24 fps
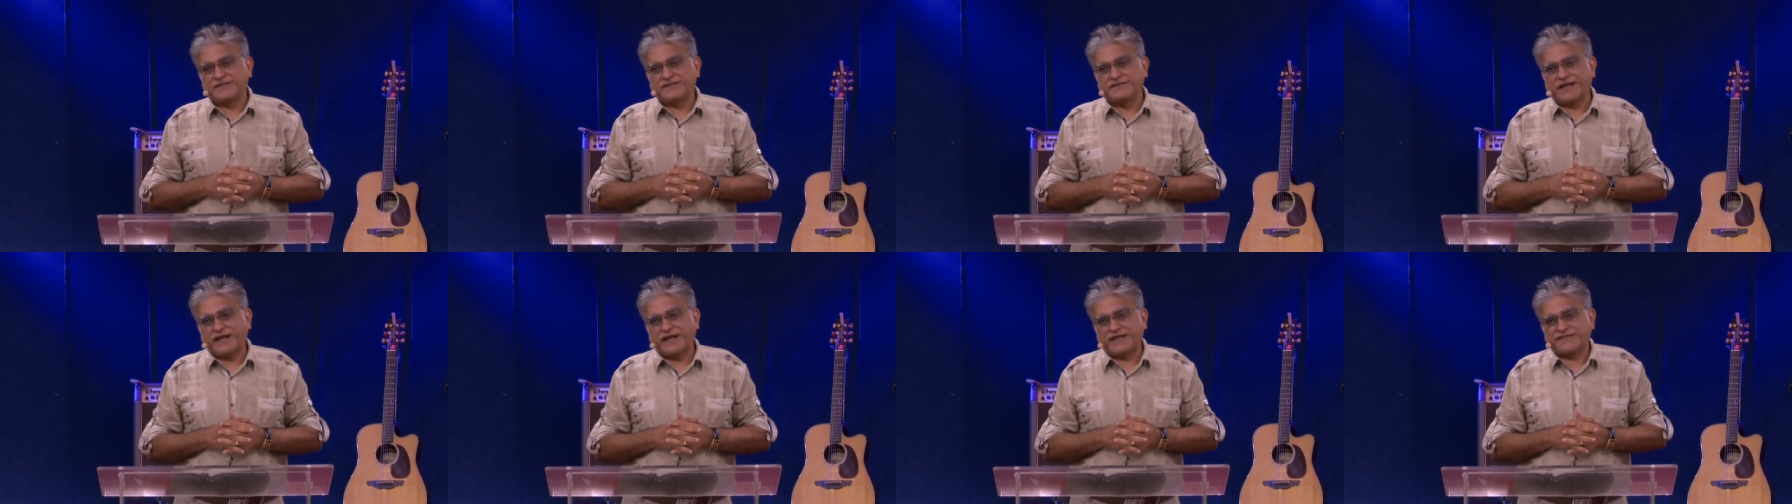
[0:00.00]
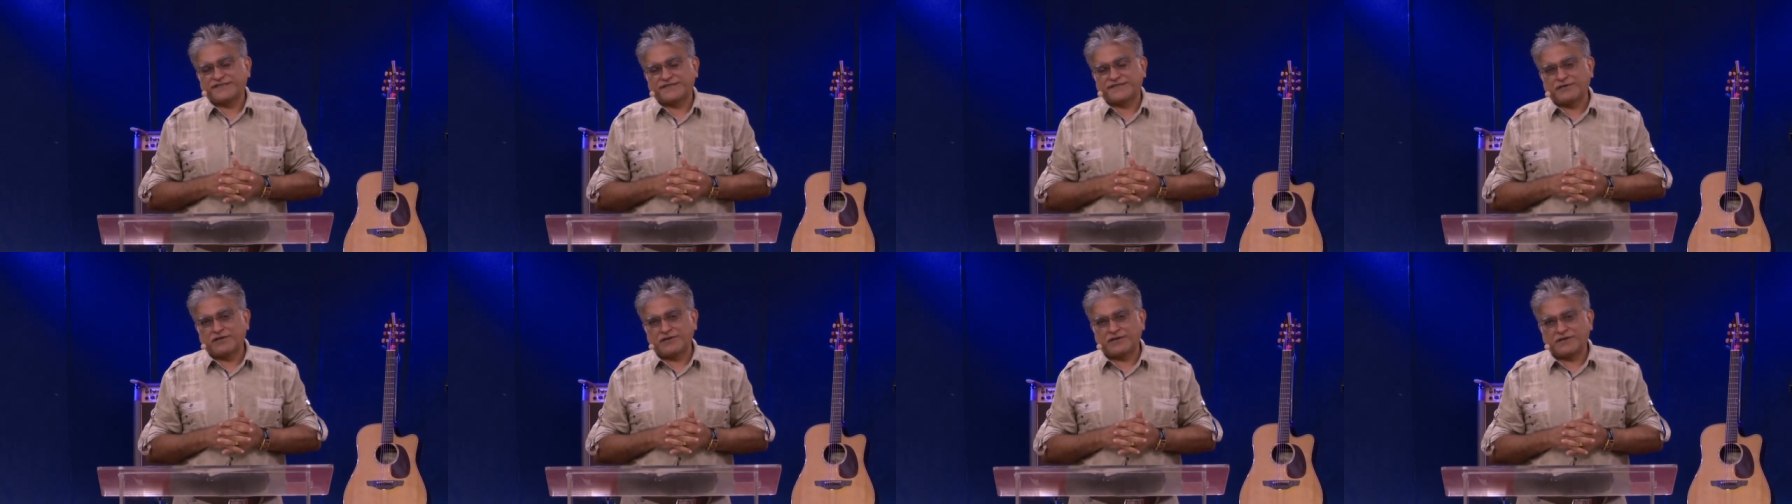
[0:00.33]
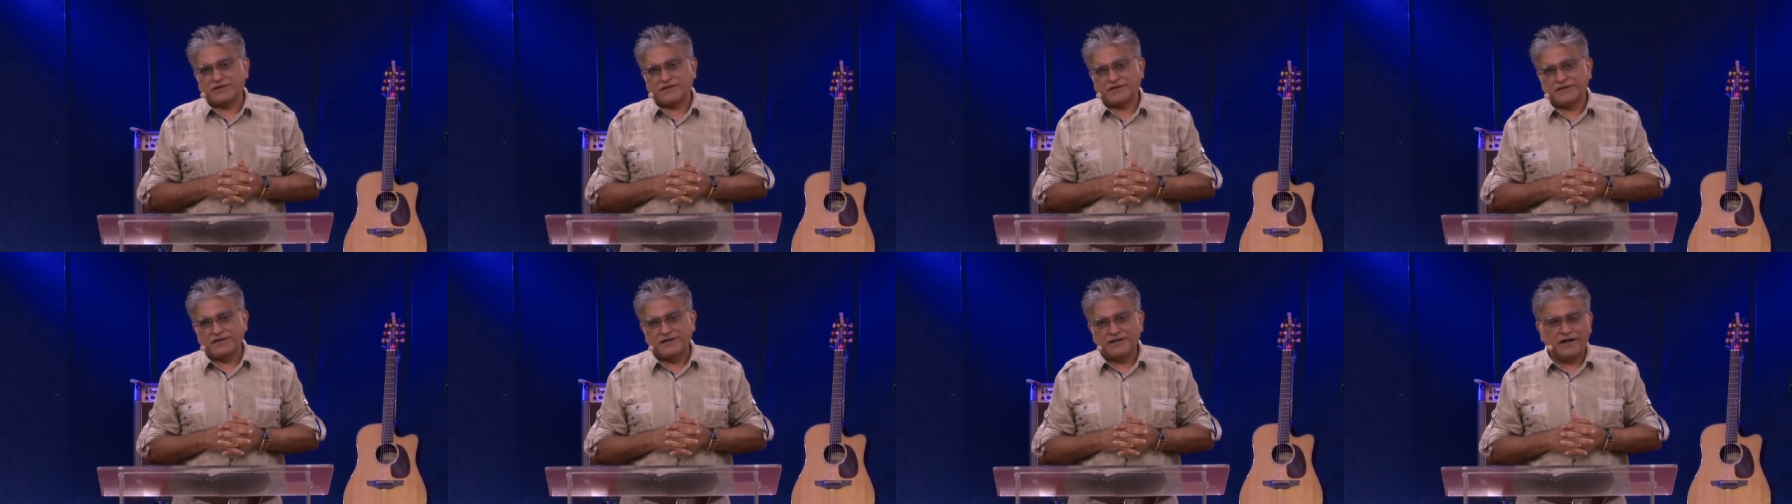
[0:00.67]
That's
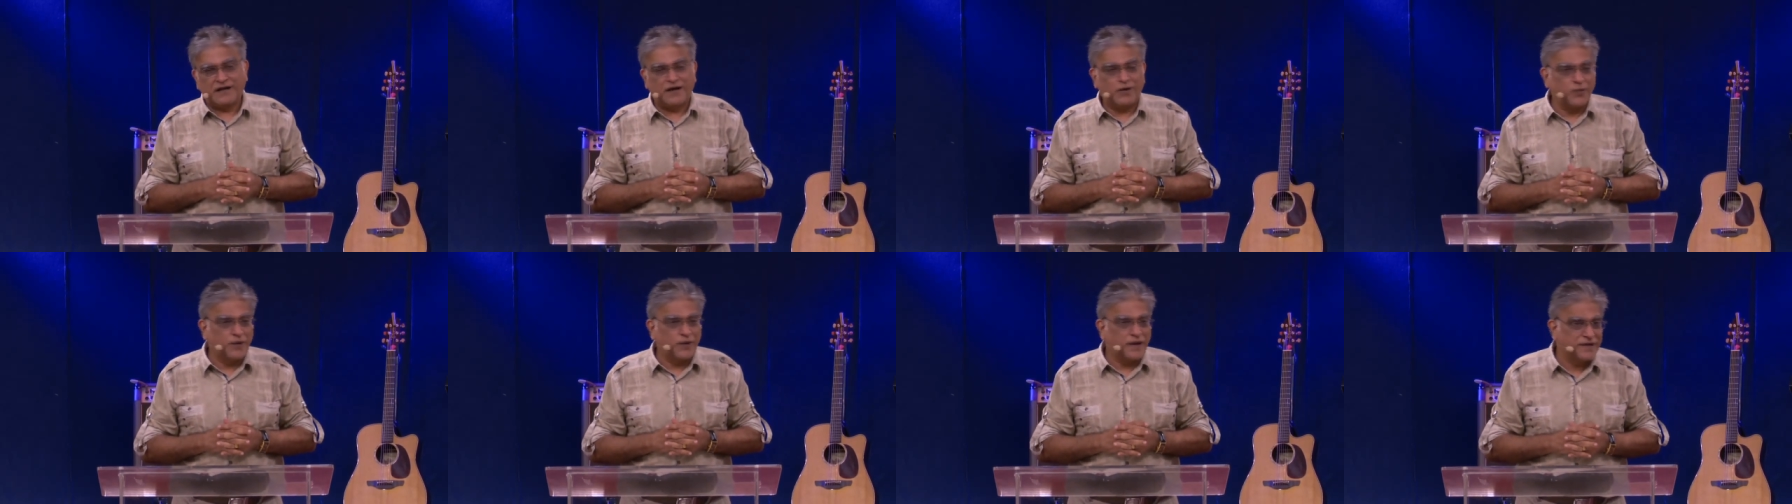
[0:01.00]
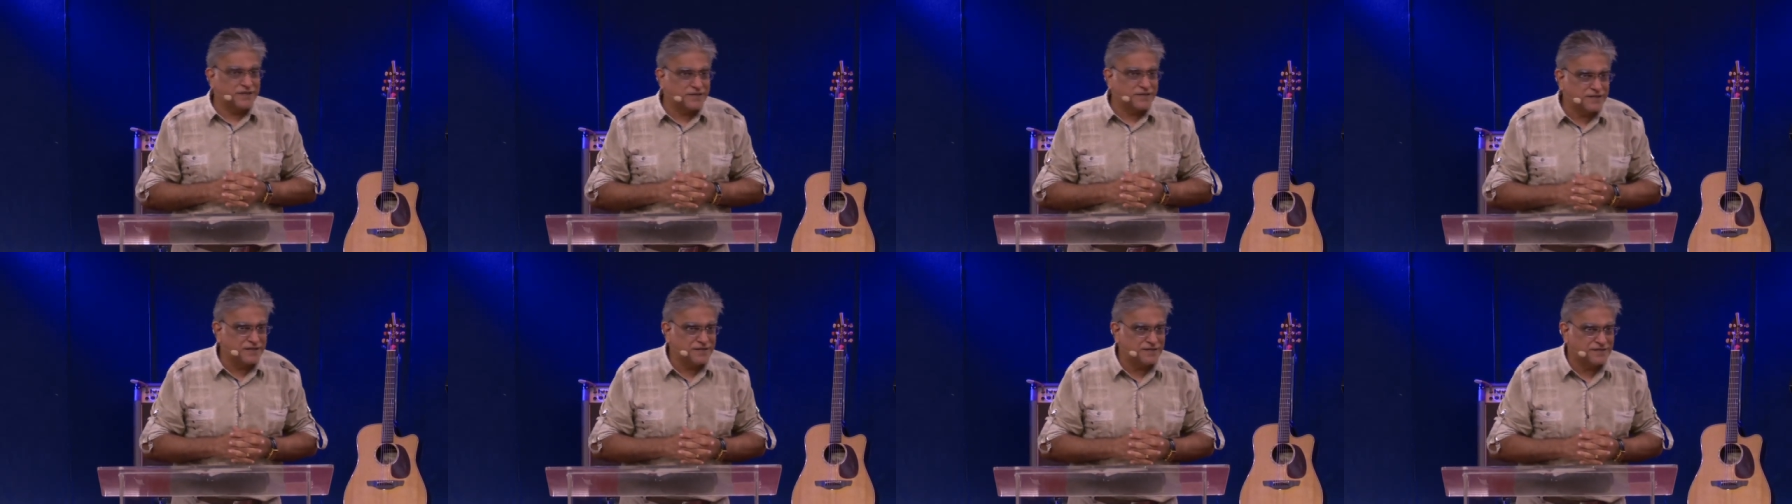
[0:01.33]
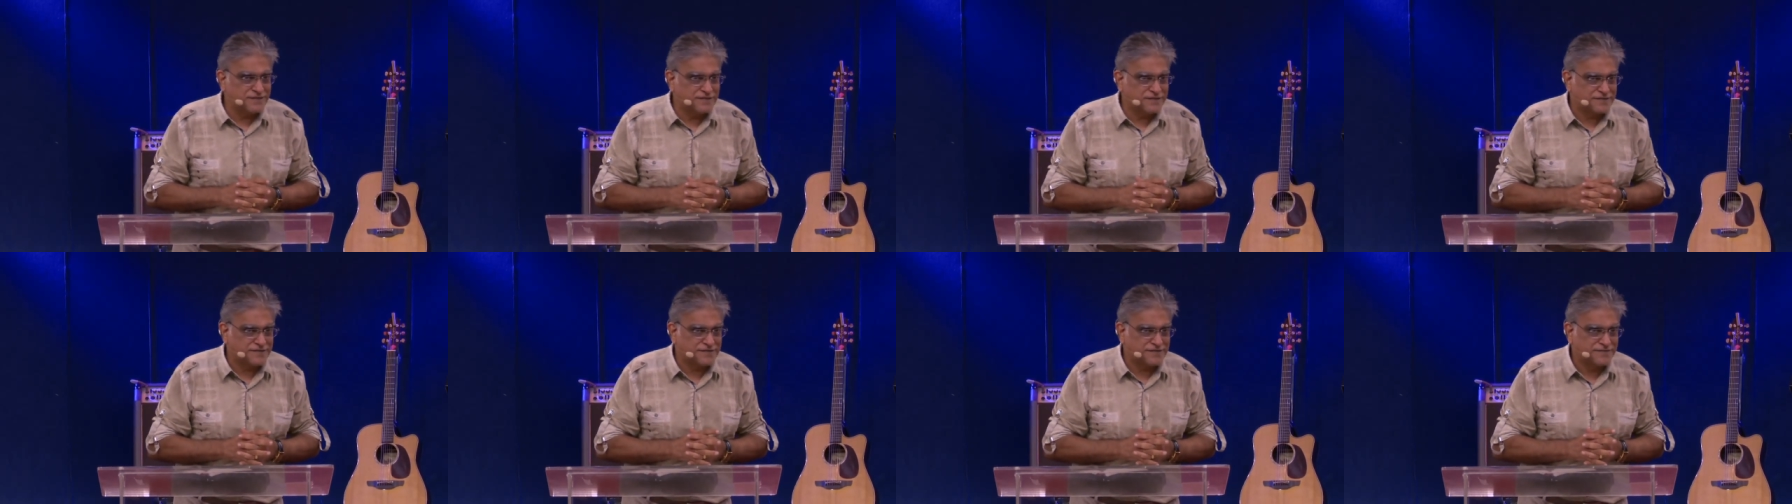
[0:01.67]
not how it
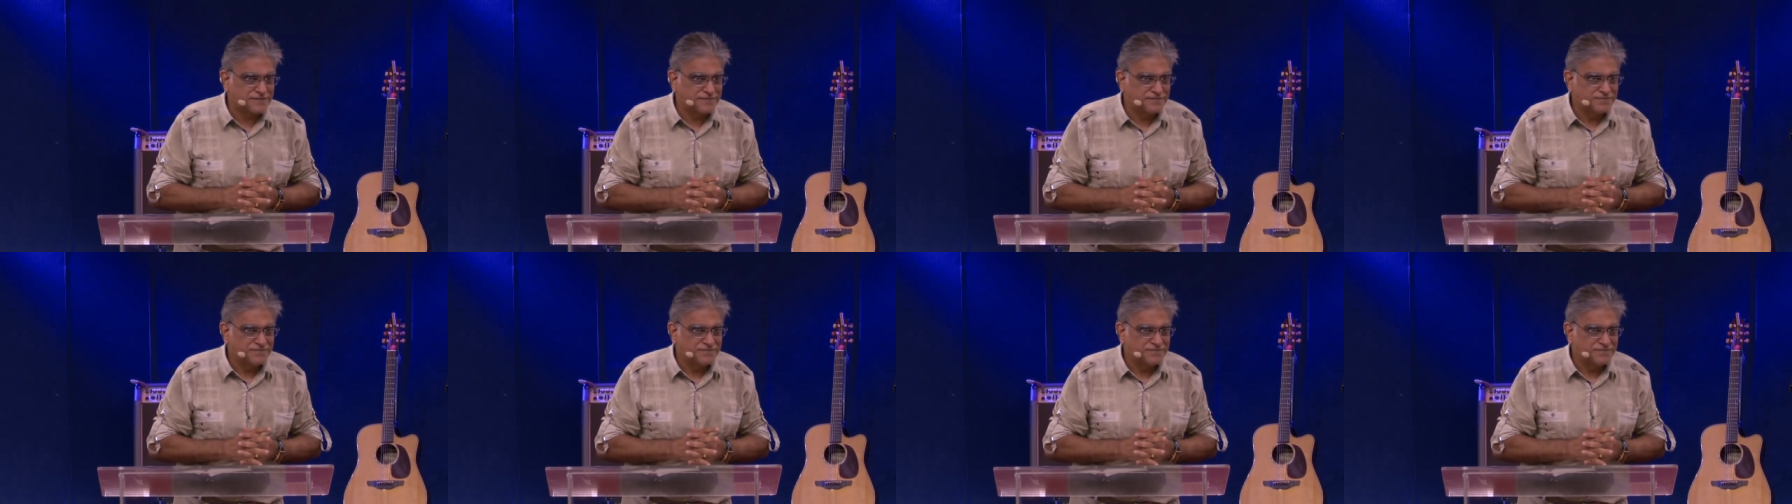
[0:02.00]
is.